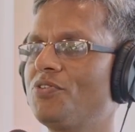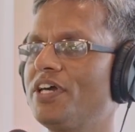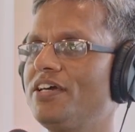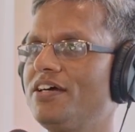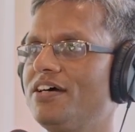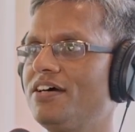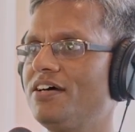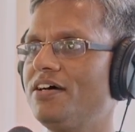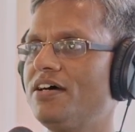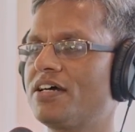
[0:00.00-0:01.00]
okay,
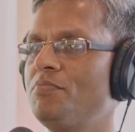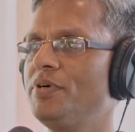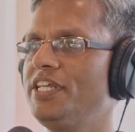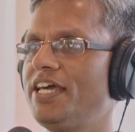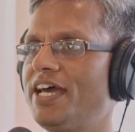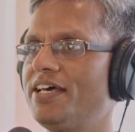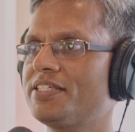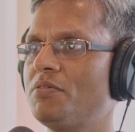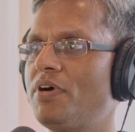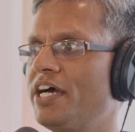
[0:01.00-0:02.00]
uh, a company
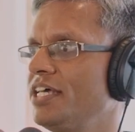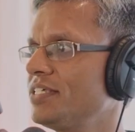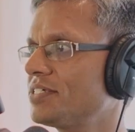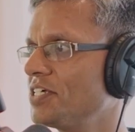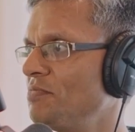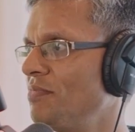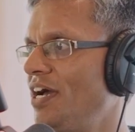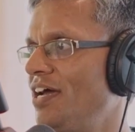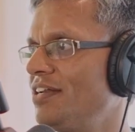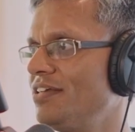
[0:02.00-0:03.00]
has some hiring system
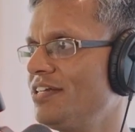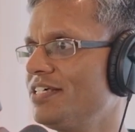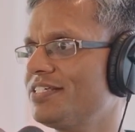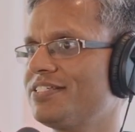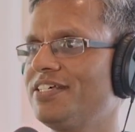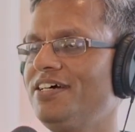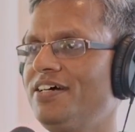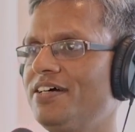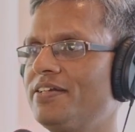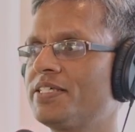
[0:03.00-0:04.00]
and it is
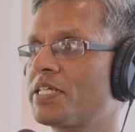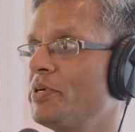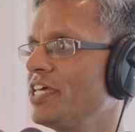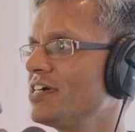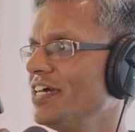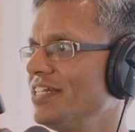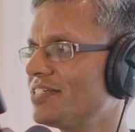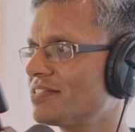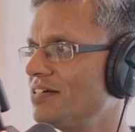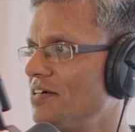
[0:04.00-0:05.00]
discriminating
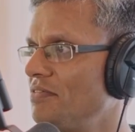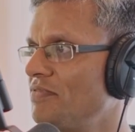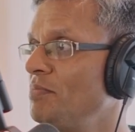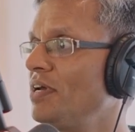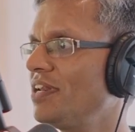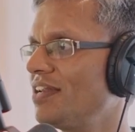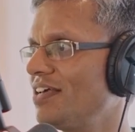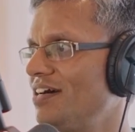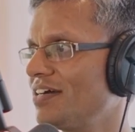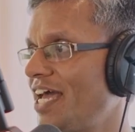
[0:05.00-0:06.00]
against uh, female
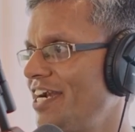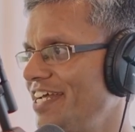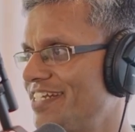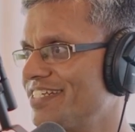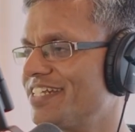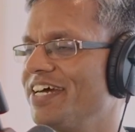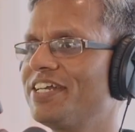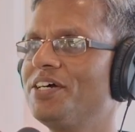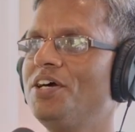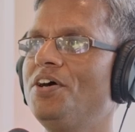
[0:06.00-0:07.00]
candidates,
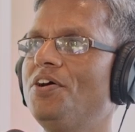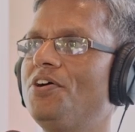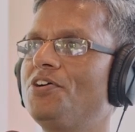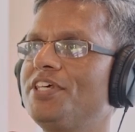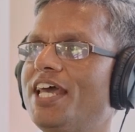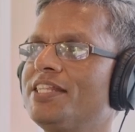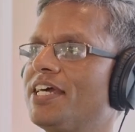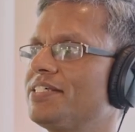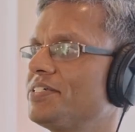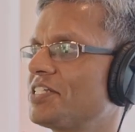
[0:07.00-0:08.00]
right? Or the
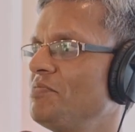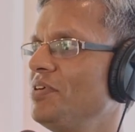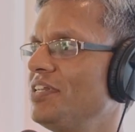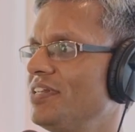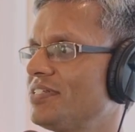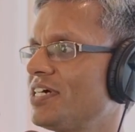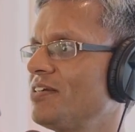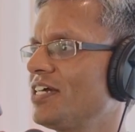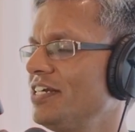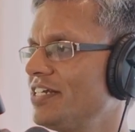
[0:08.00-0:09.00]
healthcare system in
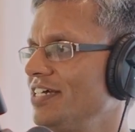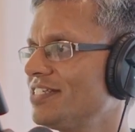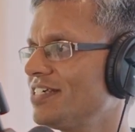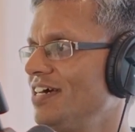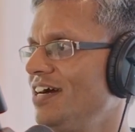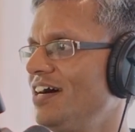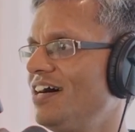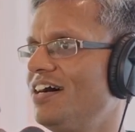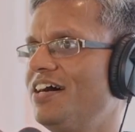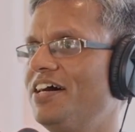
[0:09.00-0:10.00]
certain countries,
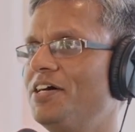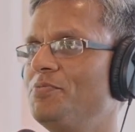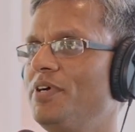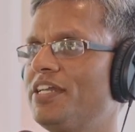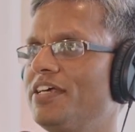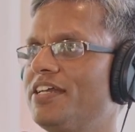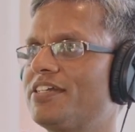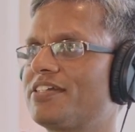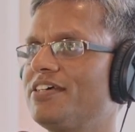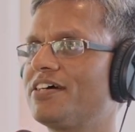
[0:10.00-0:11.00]
uh, it,
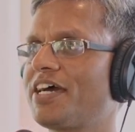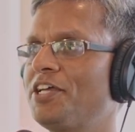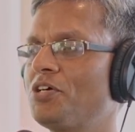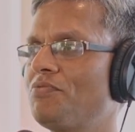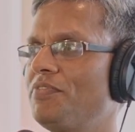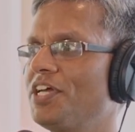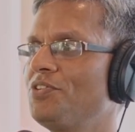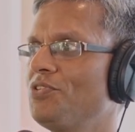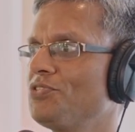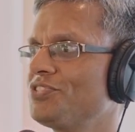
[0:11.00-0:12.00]
it uh, kind of
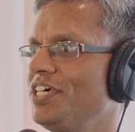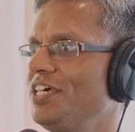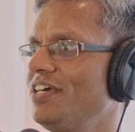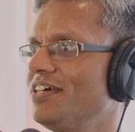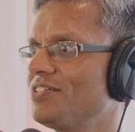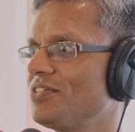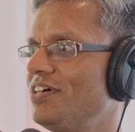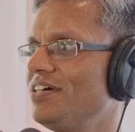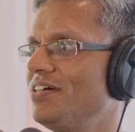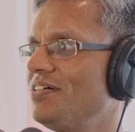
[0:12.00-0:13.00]
ignores the,
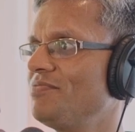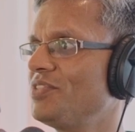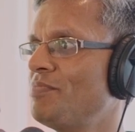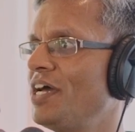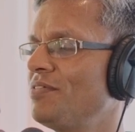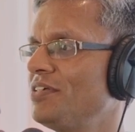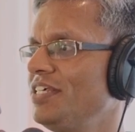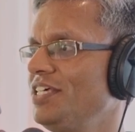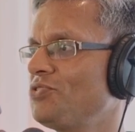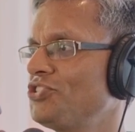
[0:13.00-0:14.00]
uh, the,
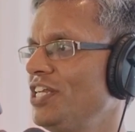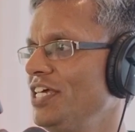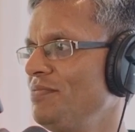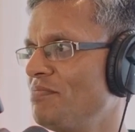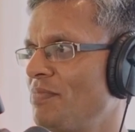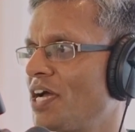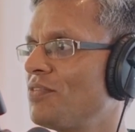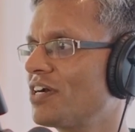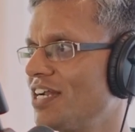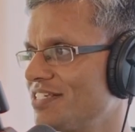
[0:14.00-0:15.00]
minor, the socially
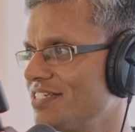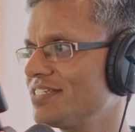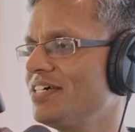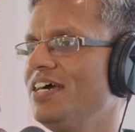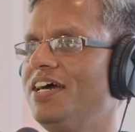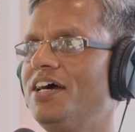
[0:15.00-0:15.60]
backward classes.